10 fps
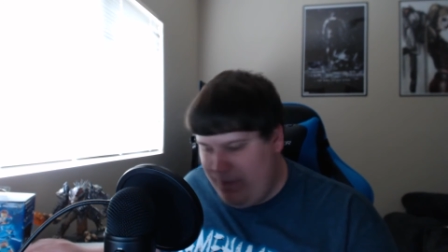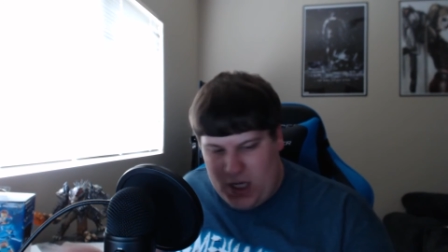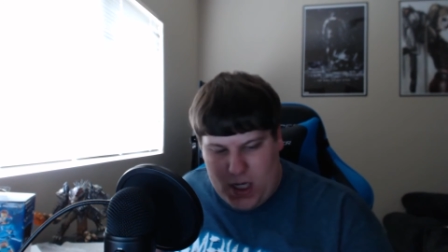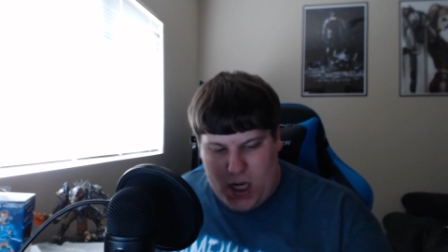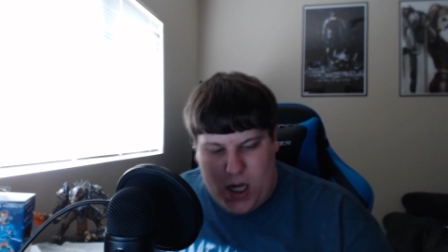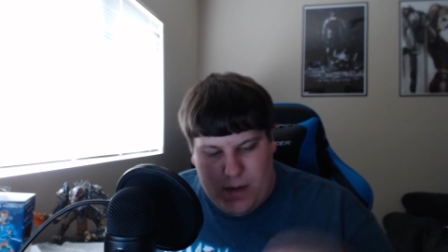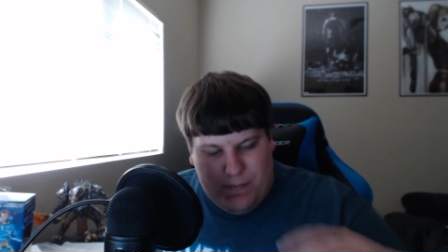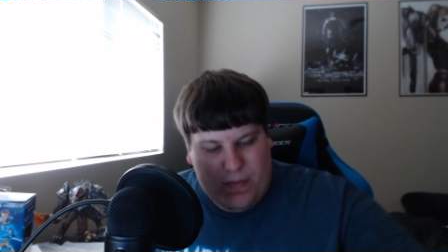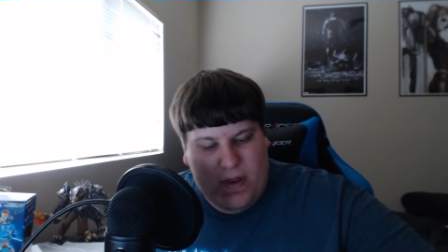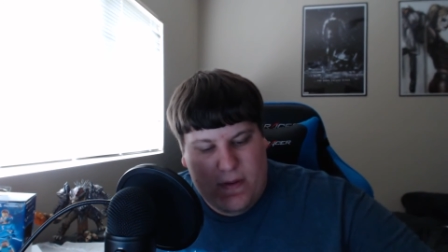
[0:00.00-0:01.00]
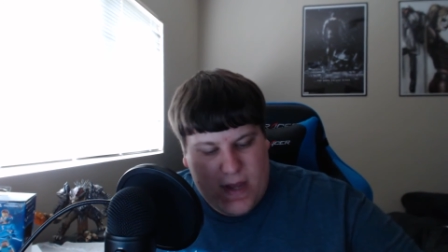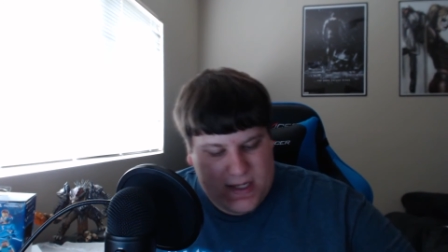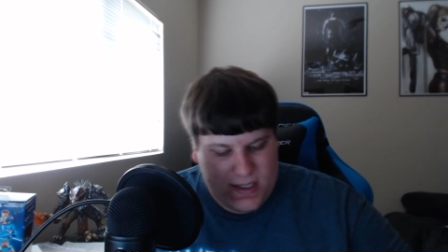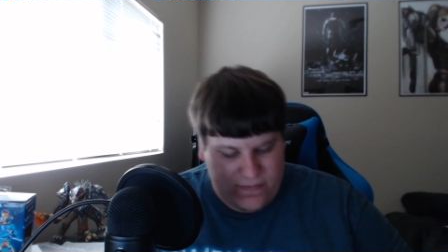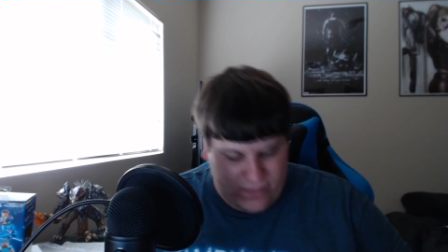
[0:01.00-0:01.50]
And then
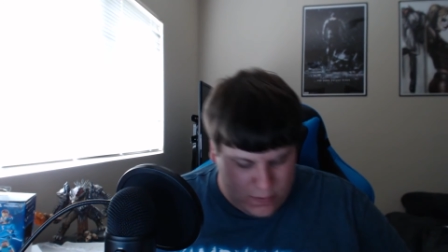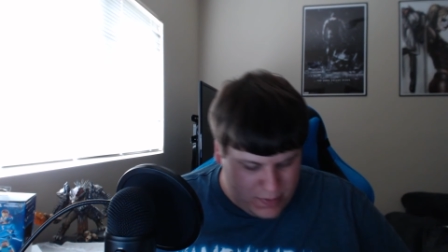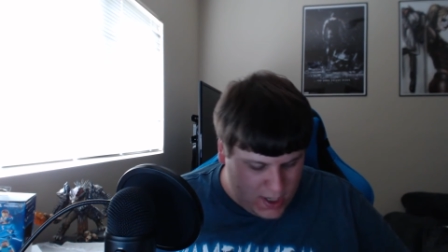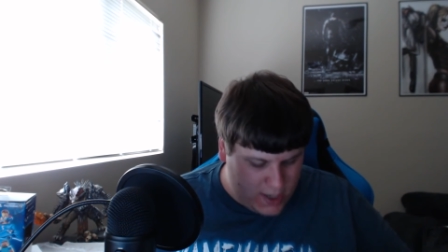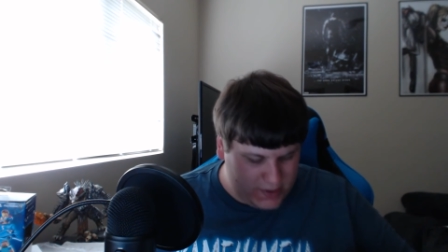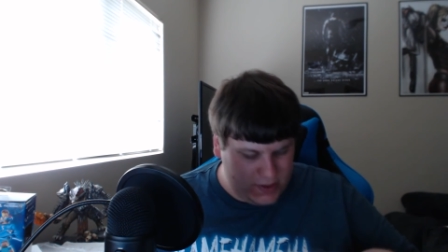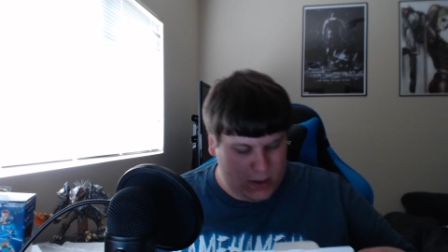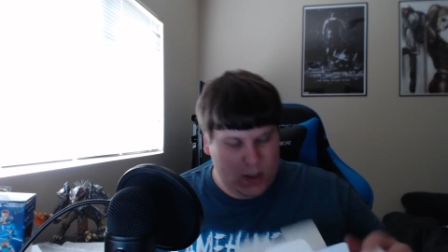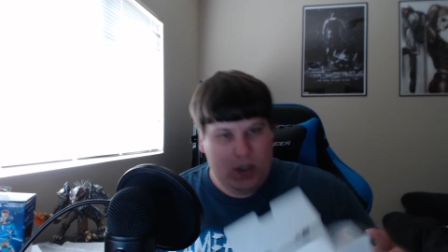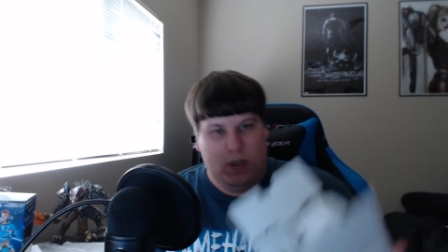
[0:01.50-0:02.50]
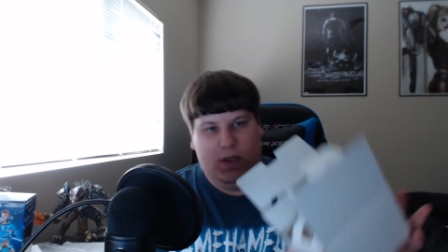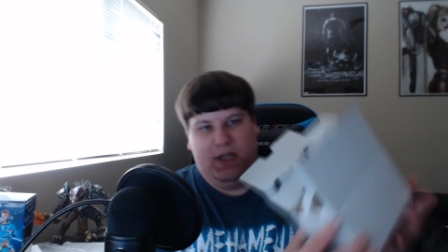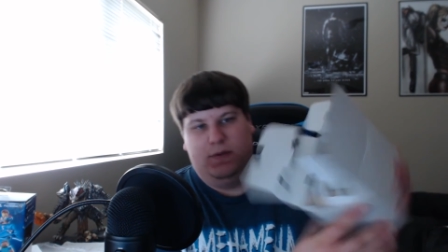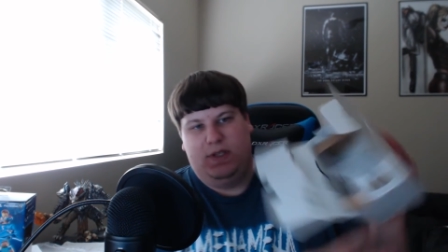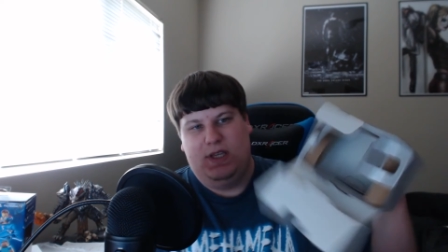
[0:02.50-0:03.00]
that's it for the box.
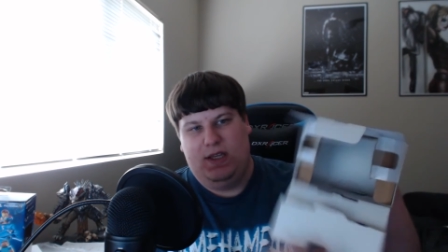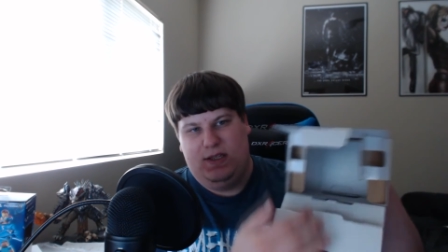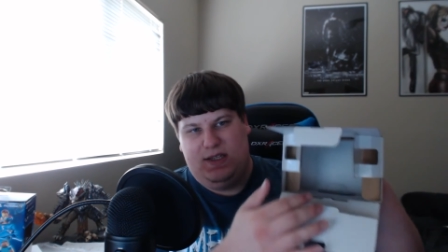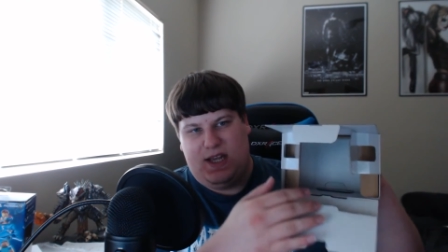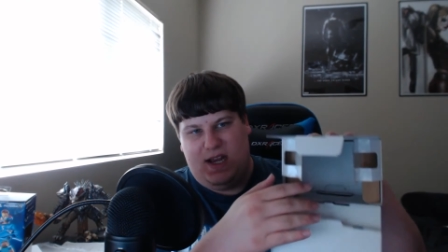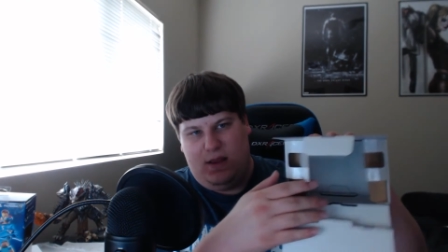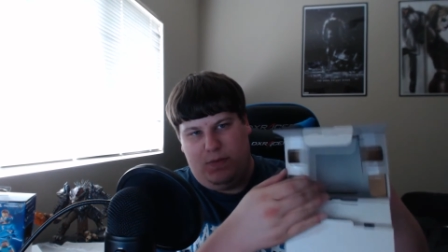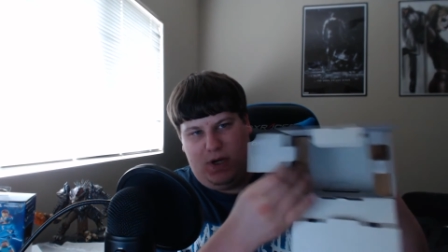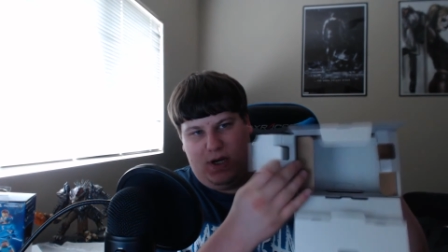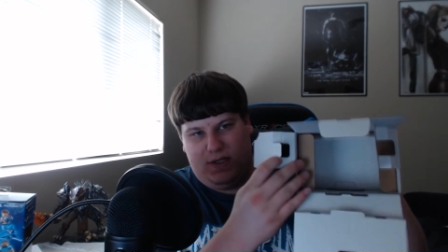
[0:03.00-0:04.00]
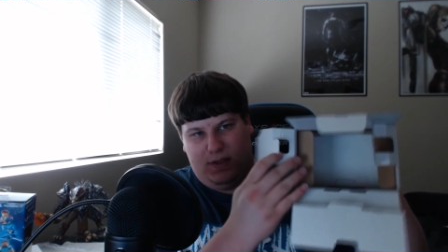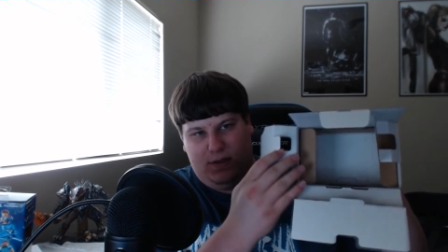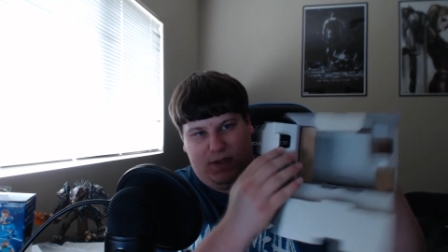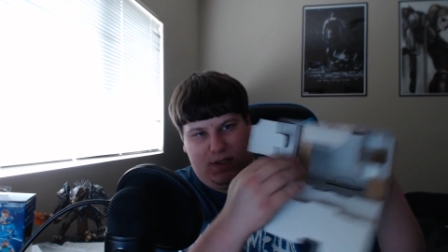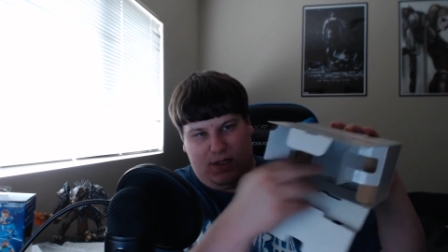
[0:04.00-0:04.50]
That's what the inside of the box
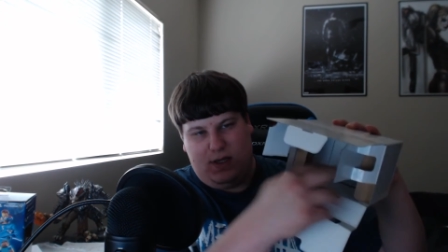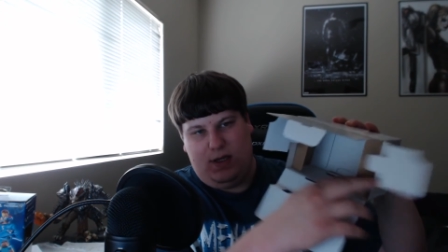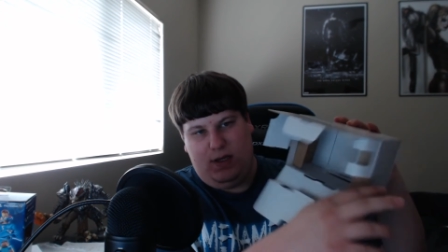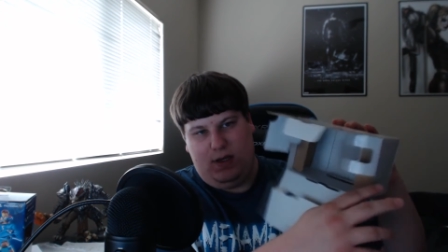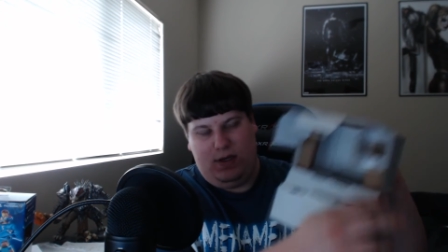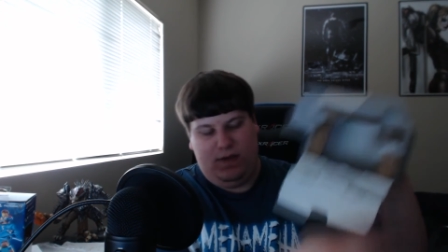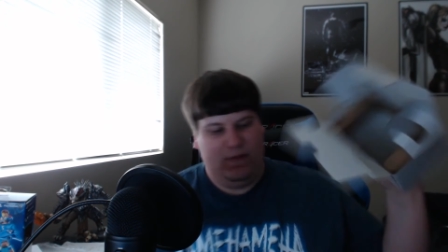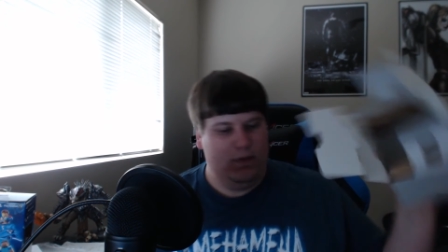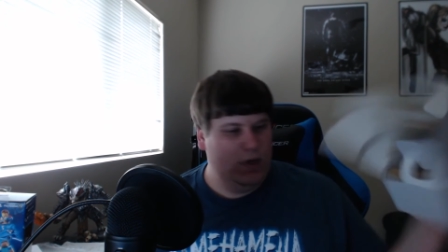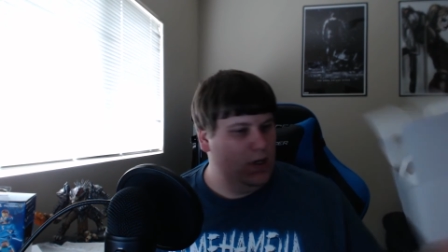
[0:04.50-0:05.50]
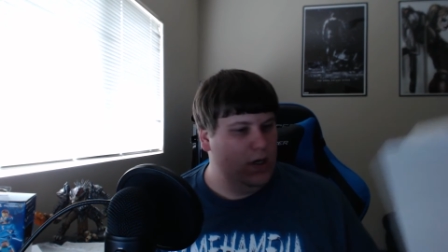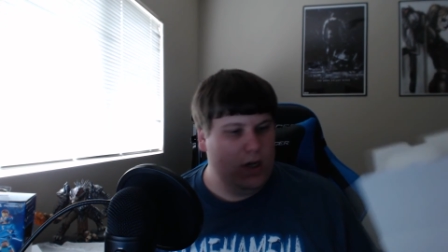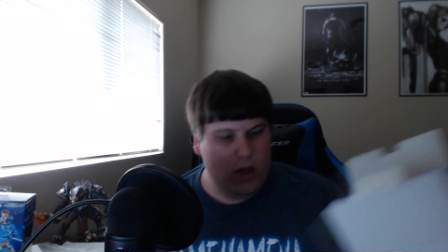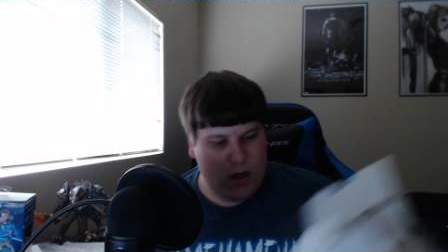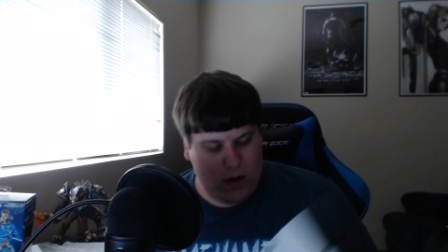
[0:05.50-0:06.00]
looks like, if you wanted to
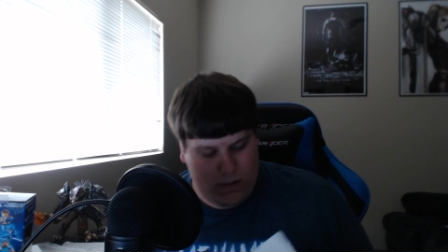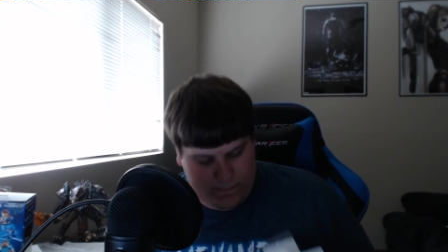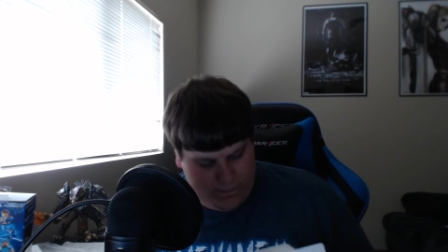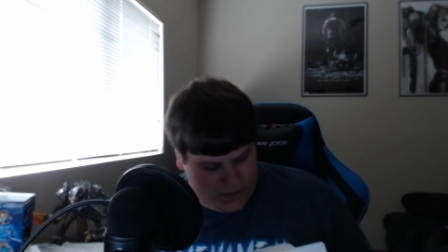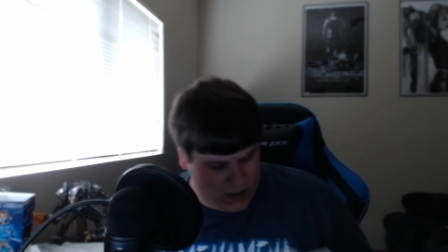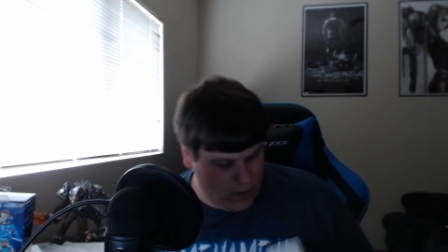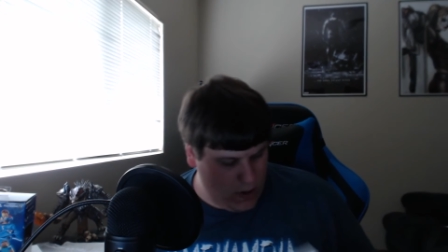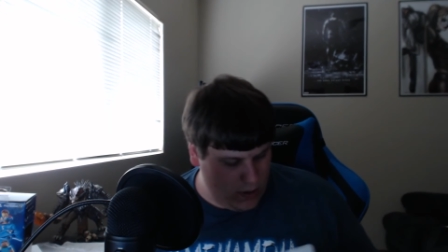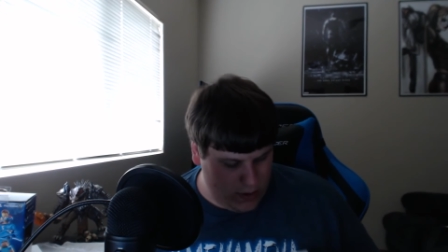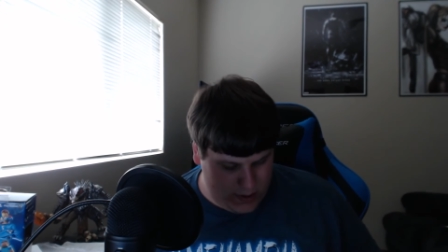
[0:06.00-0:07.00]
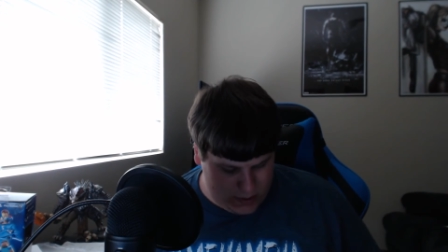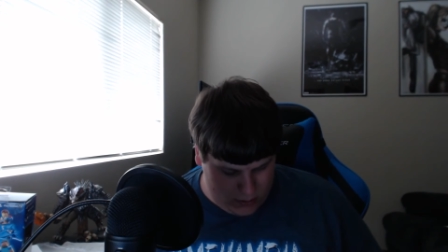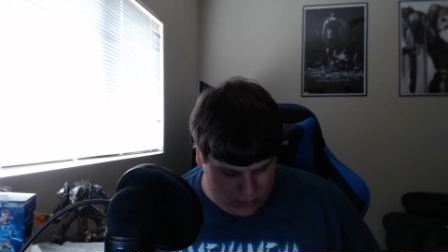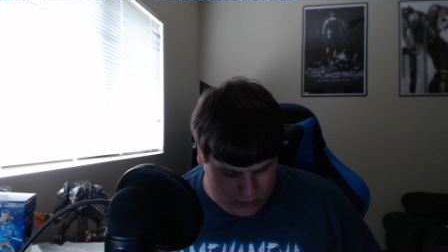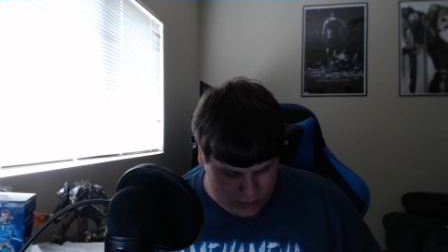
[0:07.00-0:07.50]
know for some odd reason.